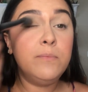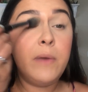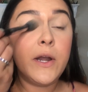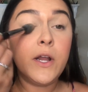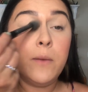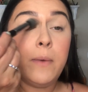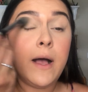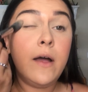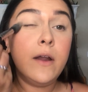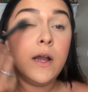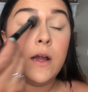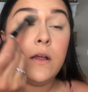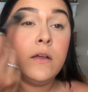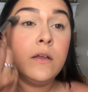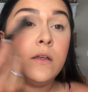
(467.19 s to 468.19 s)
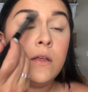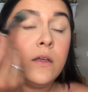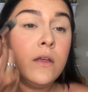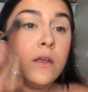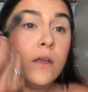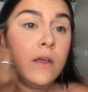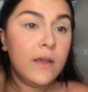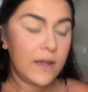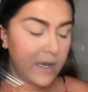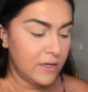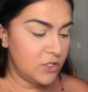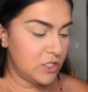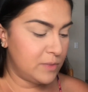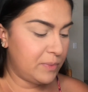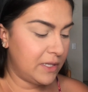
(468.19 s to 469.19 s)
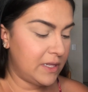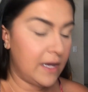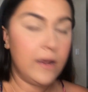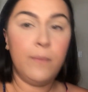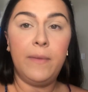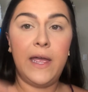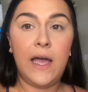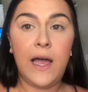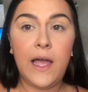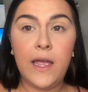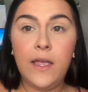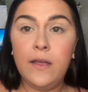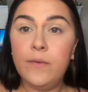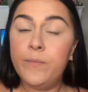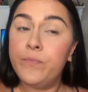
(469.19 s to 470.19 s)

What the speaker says: butter powder, kind of just put that on my eye